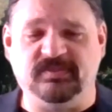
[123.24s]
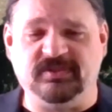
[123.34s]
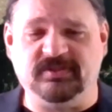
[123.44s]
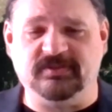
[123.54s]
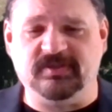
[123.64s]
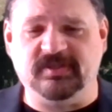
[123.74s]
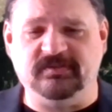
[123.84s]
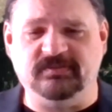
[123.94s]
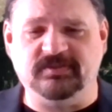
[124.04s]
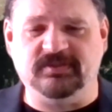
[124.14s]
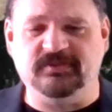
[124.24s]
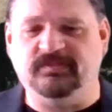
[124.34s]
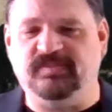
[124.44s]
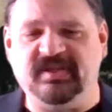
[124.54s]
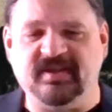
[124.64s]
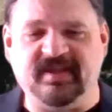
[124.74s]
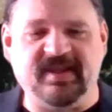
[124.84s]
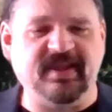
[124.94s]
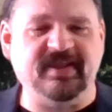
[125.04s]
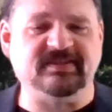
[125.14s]
the
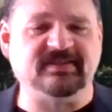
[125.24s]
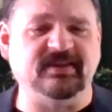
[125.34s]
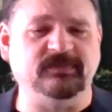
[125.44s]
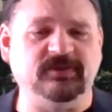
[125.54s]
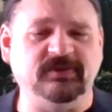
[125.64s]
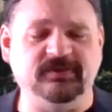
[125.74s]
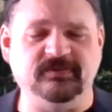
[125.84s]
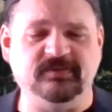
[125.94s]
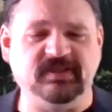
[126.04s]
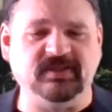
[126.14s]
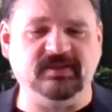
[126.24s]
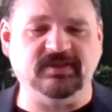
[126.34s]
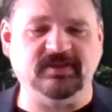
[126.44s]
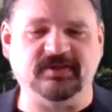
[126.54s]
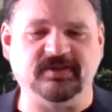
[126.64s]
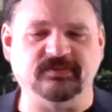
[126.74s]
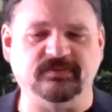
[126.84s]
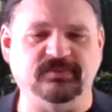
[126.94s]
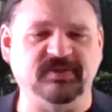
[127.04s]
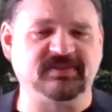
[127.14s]
BIA, it's time to do the
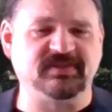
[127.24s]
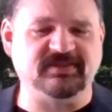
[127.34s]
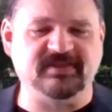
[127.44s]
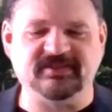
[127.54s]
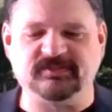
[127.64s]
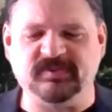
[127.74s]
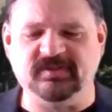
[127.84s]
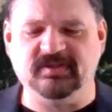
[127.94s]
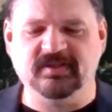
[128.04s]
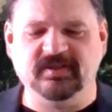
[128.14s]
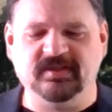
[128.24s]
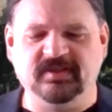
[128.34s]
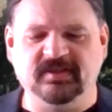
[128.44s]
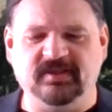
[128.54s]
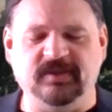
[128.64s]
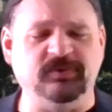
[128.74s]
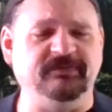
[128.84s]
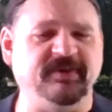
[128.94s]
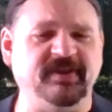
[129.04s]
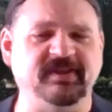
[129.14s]
risk assessment, and we
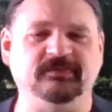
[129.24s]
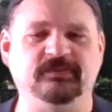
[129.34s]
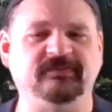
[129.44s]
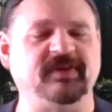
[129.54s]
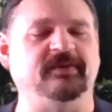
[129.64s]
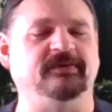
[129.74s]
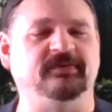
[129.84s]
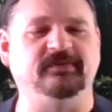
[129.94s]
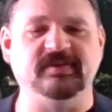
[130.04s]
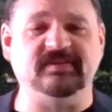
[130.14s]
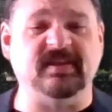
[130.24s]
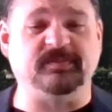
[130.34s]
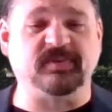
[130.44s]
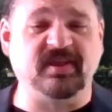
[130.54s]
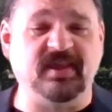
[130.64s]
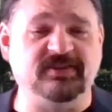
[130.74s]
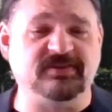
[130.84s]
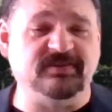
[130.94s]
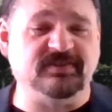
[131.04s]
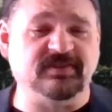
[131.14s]
find we've got all these
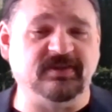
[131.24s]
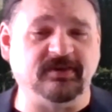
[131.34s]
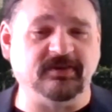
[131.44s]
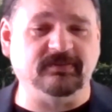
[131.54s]
applications that are